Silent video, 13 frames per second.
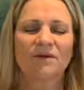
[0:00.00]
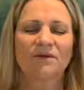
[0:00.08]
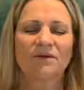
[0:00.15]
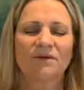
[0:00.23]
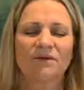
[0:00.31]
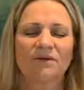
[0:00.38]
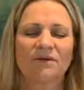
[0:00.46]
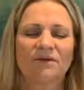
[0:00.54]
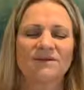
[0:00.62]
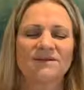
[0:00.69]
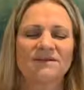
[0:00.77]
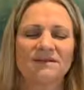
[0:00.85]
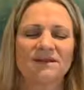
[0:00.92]
The earth
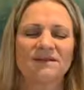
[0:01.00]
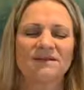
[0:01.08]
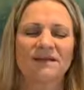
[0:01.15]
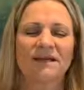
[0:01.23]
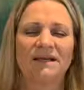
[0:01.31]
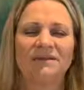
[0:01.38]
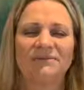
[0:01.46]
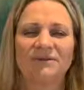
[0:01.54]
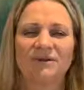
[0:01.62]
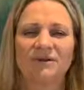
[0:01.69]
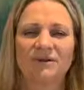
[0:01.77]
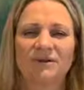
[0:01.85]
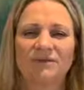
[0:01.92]
is seen as
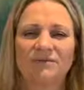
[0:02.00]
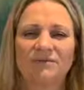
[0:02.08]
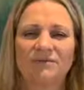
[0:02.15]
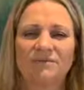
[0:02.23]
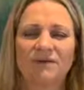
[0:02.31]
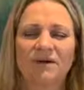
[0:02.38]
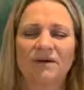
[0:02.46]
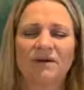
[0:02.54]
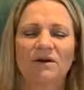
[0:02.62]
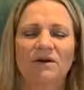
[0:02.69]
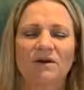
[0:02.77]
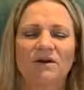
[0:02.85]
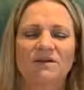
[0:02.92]
electrical and the
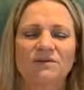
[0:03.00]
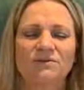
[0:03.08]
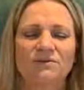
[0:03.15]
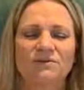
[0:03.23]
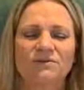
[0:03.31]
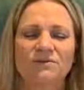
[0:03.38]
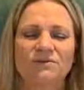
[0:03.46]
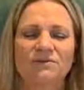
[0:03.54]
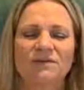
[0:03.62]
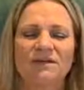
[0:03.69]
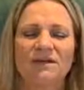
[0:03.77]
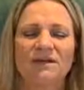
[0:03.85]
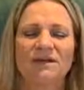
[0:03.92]
cosmos are
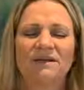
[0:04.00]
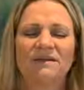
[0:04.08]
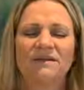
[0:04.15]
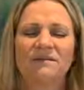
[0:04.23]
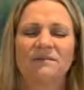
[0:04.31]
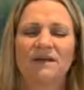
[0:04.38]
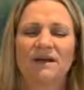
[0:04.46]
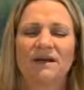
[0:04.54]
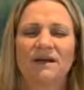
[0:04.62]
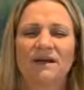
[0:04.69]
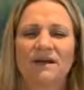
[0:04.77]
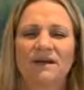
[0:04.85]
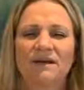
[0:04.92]
seen as
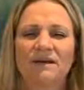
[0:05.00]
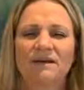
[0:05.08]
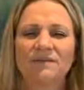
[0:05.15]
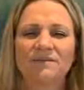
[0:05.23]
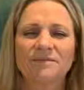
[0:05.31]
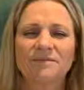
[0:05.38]
magnetic.